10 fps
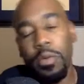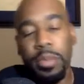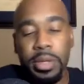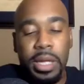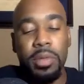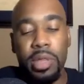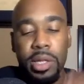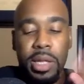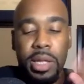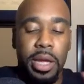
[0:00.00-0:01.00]
But that was
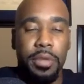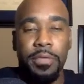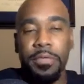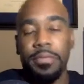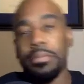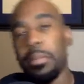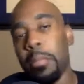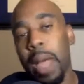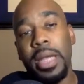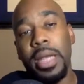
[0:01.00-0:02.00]
just kind of
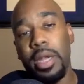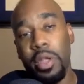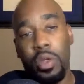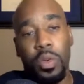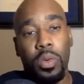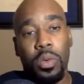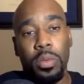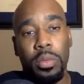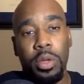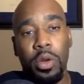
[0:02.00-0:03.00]
my initial,
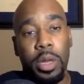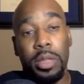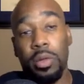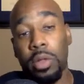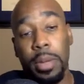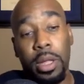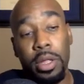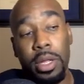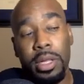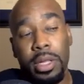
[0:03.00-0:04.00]
when I saw the
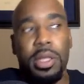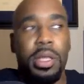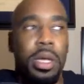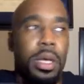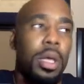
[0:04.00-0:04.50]
apology, and it's just like,